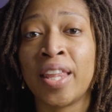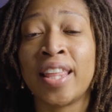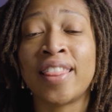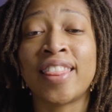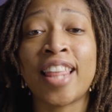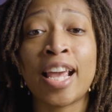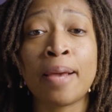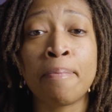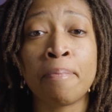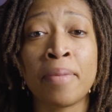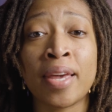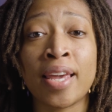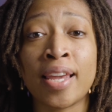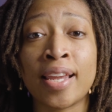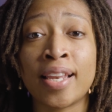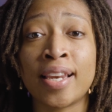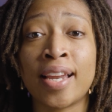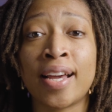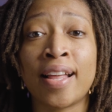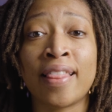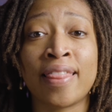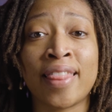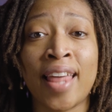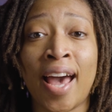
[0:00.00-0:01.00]
they
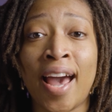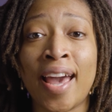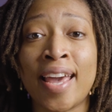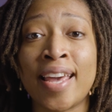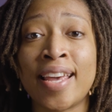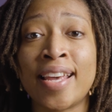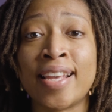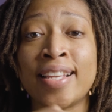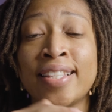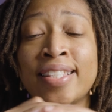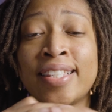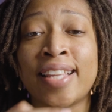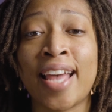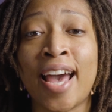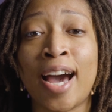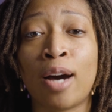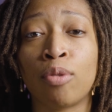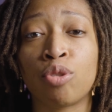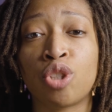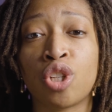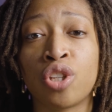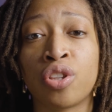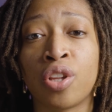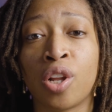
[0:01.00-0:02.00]
mean that it is
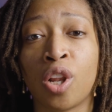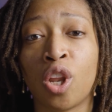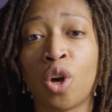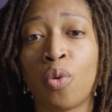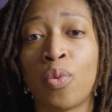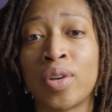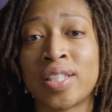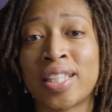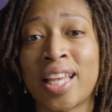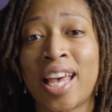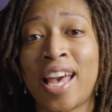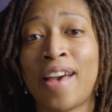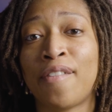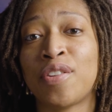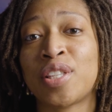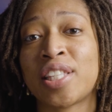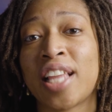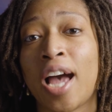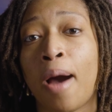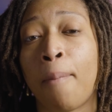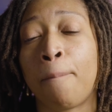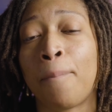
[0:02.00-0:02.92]
down to the lowest f-stop